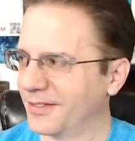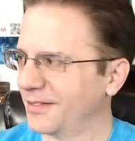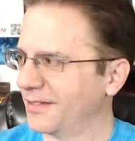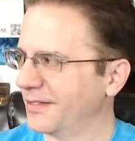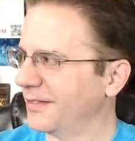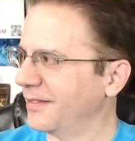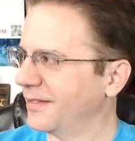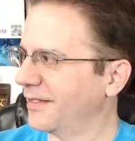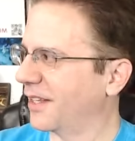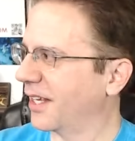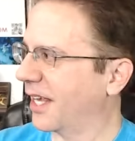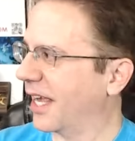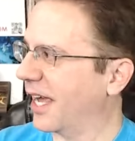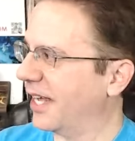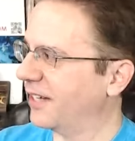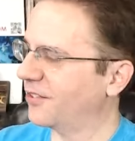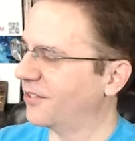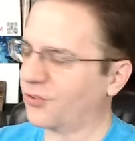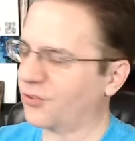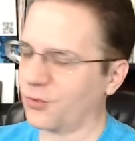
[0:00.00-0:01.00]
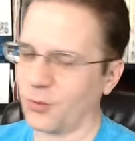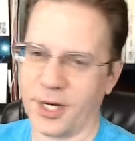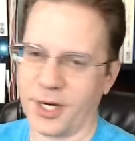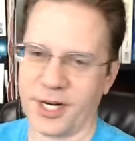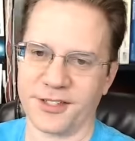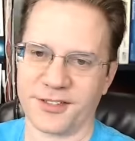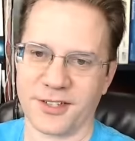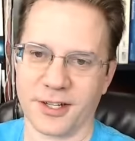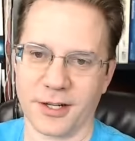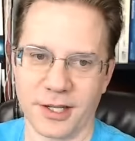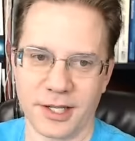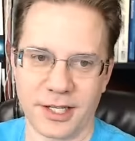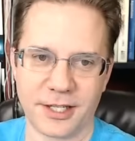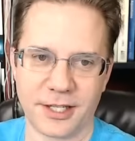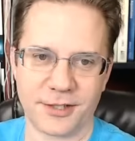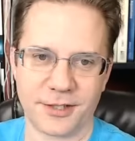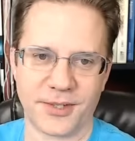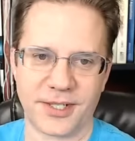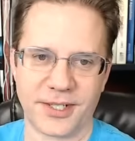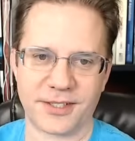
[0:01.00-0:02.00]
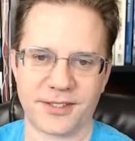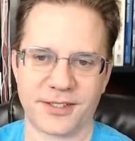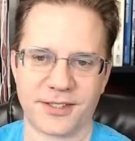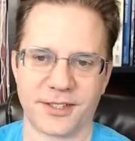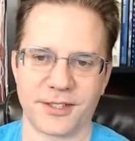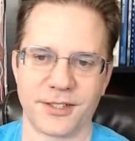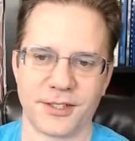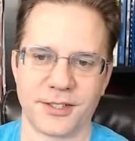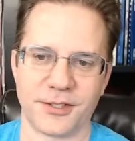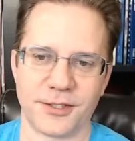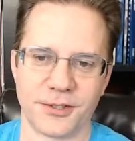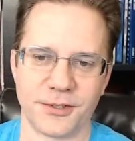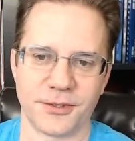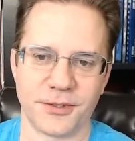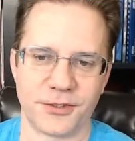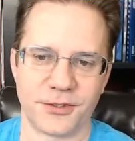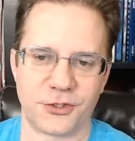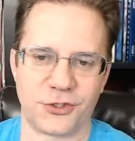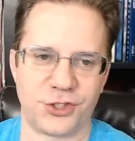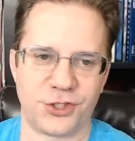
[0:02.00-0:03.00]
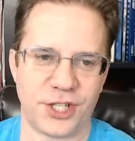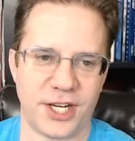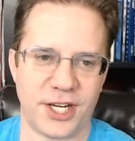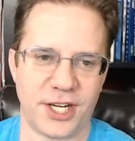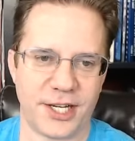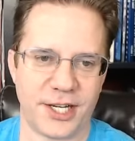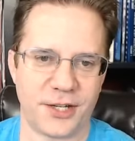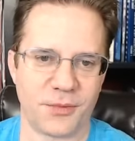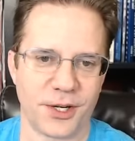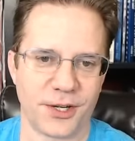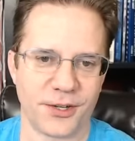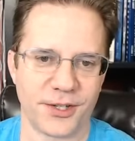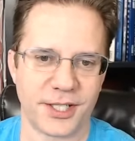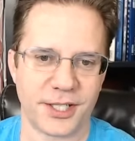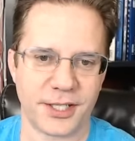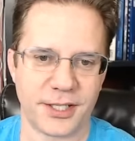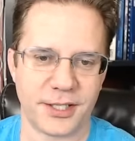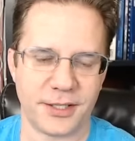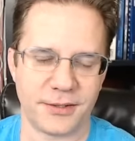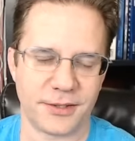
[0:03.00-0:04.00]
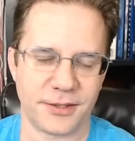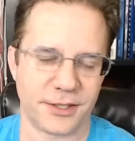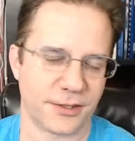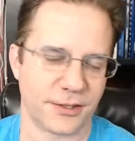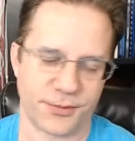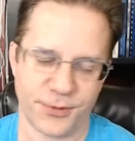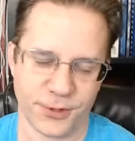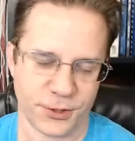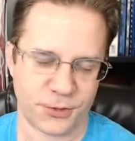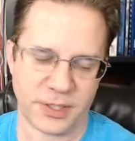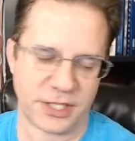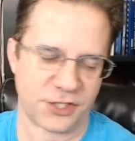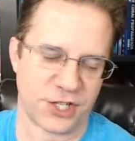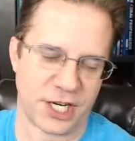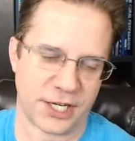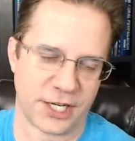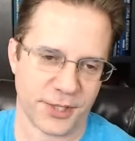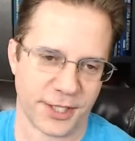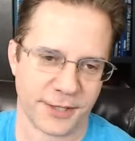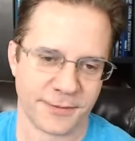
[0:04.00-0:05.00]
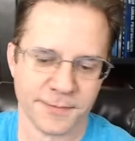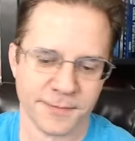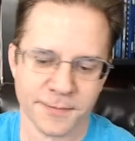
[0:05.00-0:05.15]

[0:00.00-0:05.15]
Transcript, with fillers: the guy swears it'll live until January, you know, the first week of January.